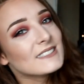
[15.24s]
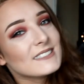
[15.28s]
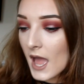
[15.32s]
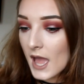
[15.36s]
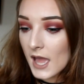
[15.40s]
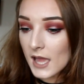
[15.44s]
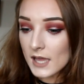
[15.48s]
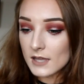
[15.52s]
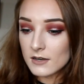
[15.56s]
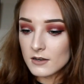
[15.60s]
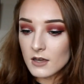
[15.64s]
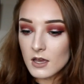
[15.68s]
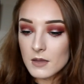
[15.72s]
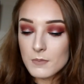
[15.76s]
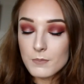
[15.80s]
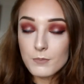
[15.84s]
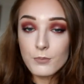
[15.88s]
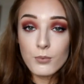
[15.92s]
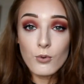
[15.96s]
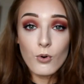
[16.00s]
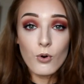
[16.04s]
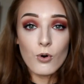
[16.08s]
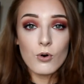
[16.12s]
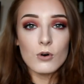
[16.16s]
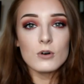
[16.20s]
And I
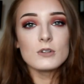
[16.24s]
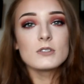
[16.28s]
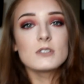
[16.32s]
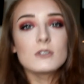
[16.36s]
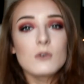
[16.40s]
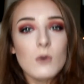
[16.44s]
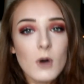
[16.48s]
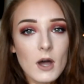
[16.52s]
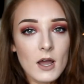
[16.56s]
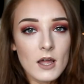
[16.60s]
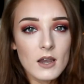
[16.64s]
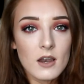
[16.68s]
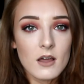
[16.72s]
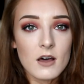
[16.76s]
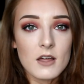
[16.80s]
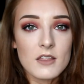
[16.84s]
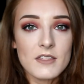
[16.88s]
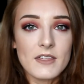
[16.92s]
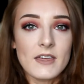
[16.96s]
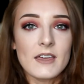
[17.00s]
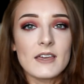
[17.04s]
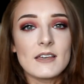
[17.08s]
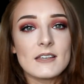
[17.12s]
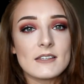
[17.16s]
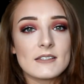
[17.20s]
bought quite a lot
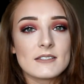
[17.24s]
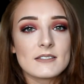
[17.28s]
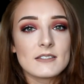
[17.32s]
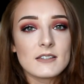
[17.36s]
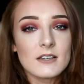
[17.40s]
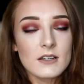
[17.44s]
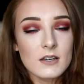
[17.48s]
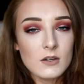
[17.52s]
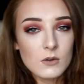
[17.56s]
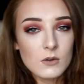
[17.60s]
of things.